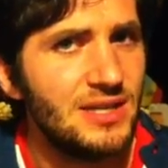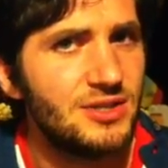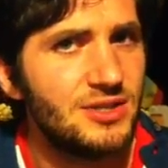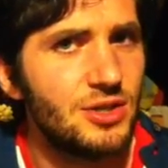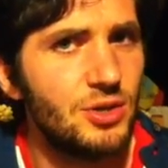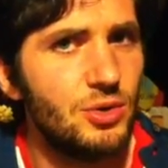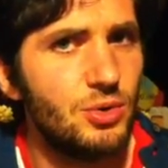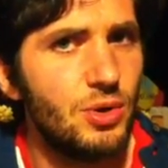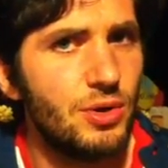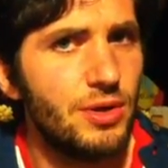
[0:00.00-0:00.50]

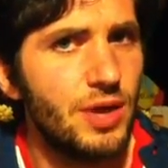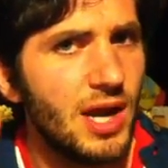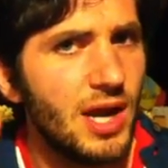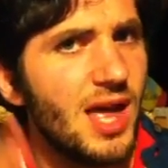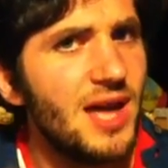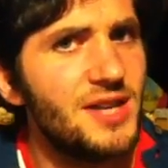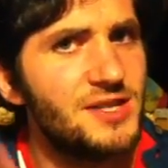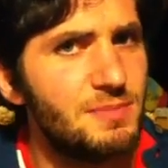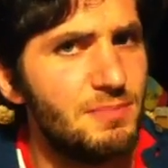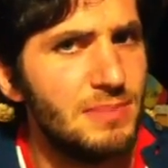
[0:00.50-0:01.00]
So the
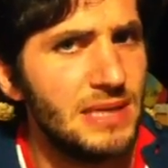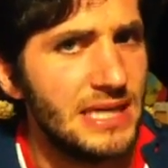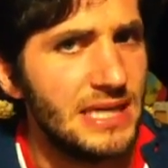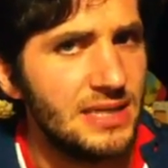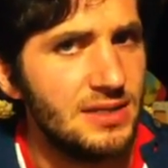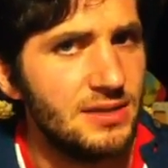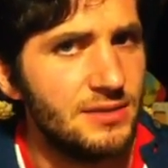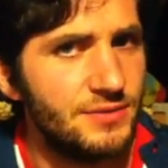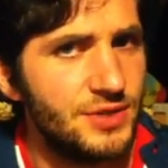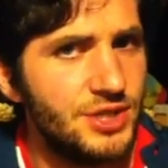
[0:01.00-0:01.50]
last
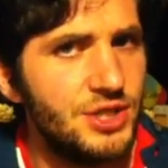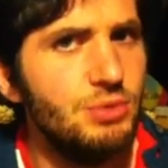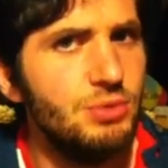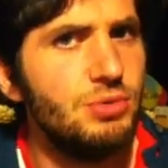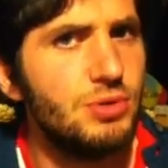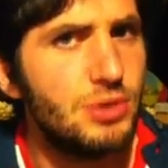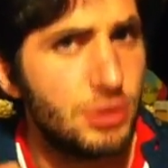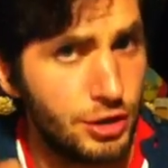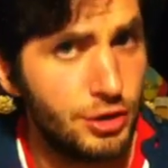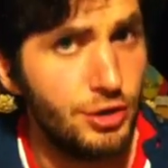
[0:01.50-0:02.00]
minute of
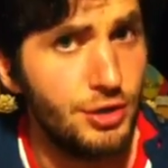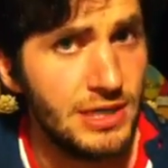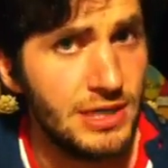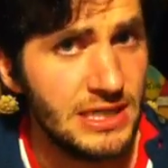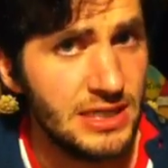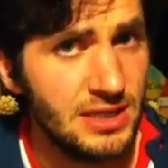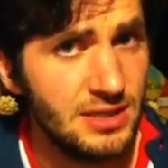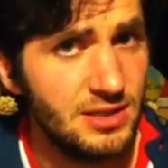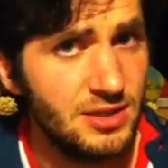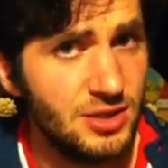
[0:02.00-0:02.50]
June
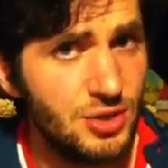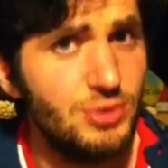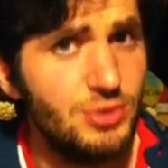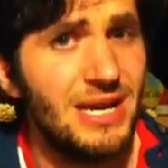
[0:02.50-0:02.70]
30th,